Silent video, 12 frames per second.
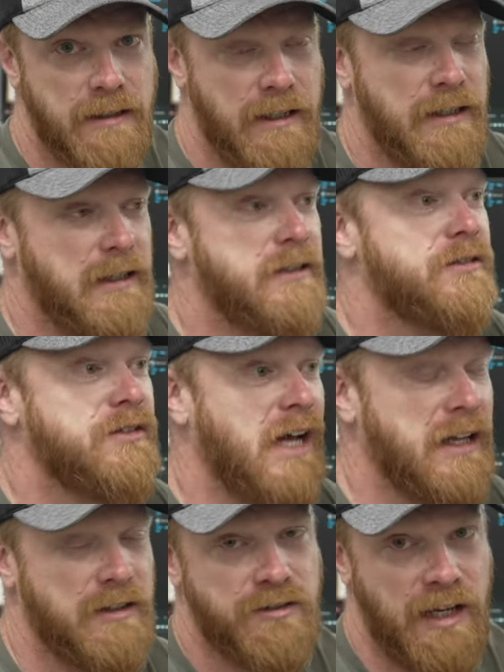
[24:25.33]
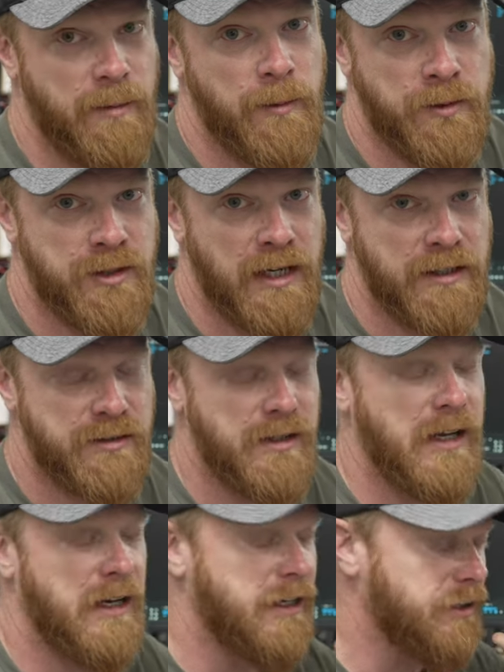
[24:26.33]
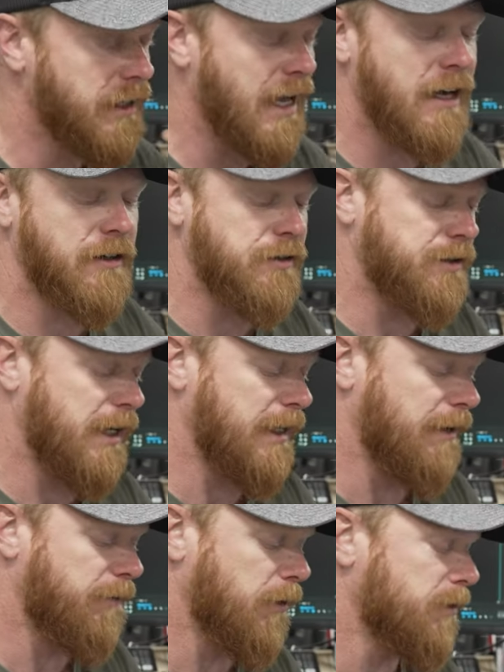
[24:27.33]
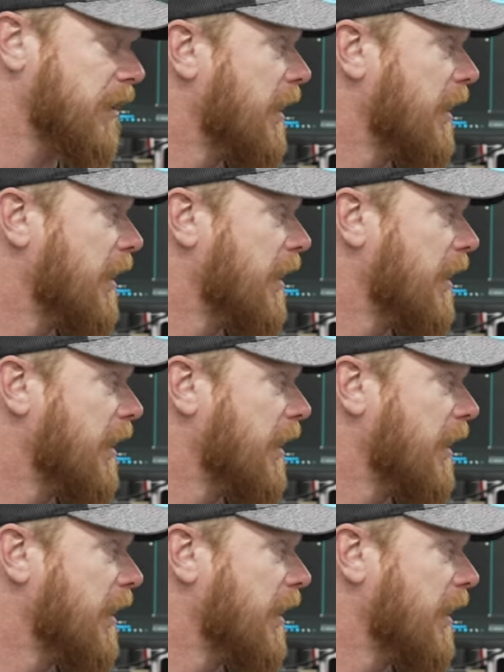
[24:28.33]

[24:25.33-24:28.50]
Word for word: It's not the same image that I, and you got to understand that, folks.